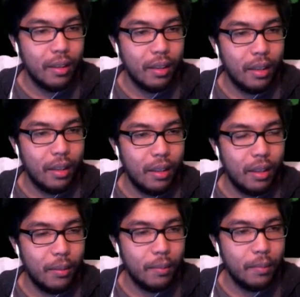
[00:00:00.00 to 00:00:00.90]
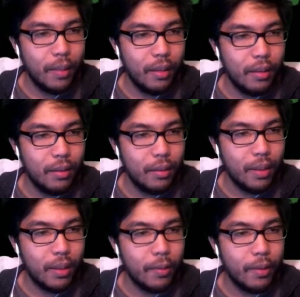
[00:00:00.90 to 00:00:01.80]
Um, yeah, it's
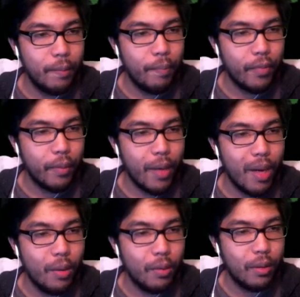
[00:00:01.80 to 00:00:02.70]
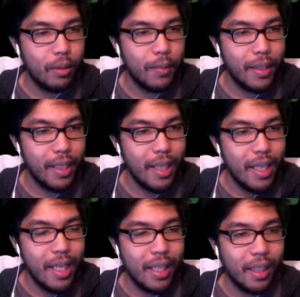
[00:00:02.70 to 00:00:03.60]
whatever. Power Worm.
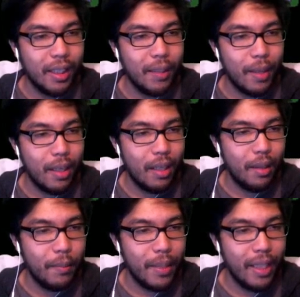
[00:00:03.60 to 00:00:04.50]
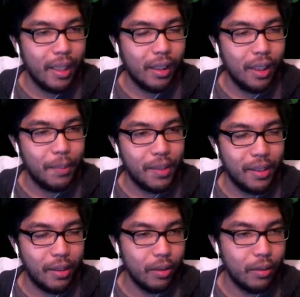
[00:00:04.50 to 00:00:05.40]
Eclip um,
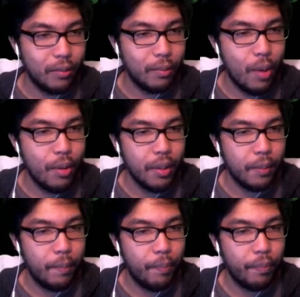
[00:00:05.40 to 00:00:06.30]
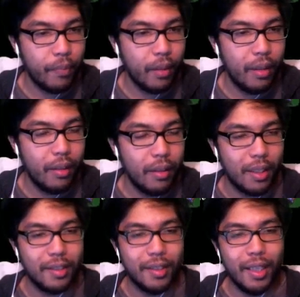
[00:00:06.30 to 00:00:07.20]
Eclipseal Potion. The
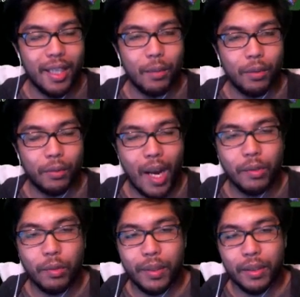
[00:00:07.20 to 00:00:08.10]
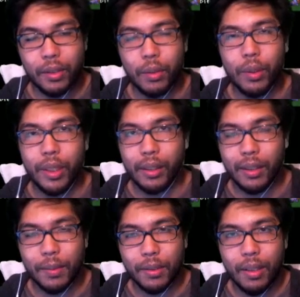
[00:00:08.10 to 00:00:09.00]
next day that will rise will be a solar
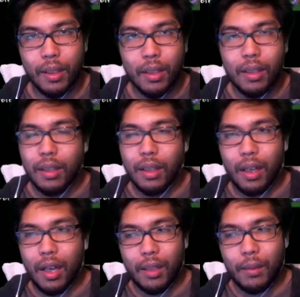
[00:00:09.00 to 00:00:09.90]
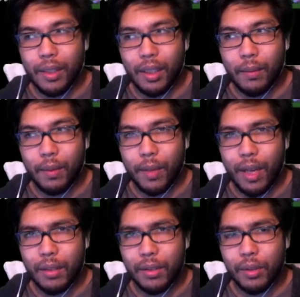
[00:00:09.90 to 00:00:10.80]
eclipse. I don't think I've ever
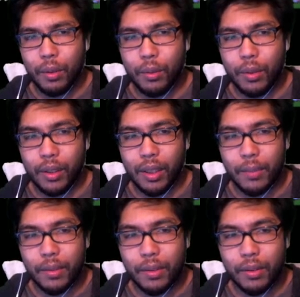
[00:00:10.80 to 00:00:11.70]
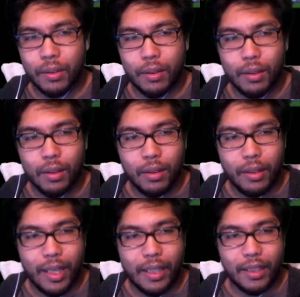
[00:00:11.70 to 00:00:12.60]
had a solar eclipse.
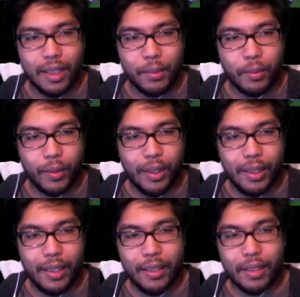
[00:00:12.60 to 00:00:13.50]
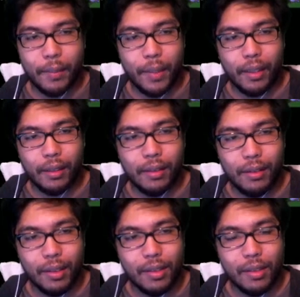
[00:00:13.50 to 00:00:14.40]
And it seems really easy to make.
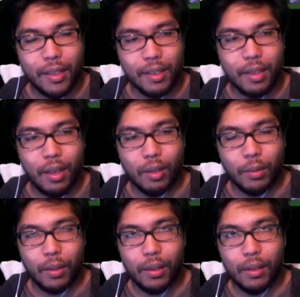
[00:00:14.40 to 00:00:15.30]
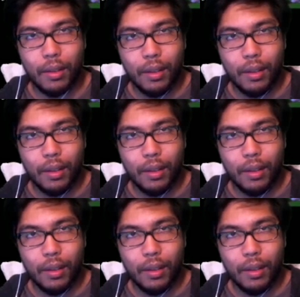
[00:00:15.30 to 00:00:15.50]
Just this and a hollow bar.